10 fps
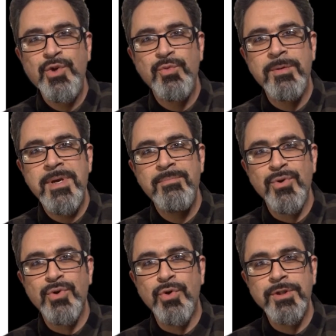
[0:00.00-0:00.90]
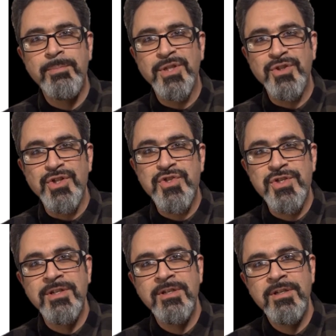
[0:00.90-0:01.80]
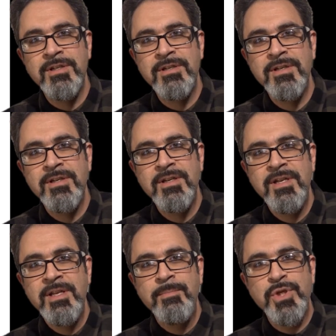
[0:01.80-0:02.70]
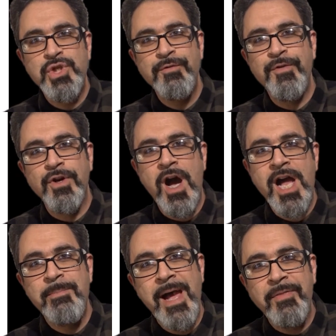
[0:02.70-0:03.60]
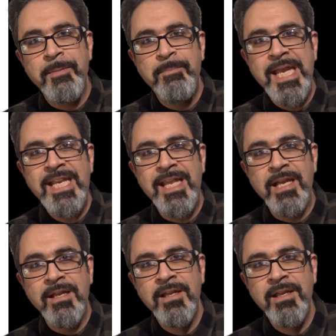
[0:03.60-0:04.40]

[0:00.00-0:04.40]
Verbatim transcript: You remember Gold Bottles, but you forgot about the beating.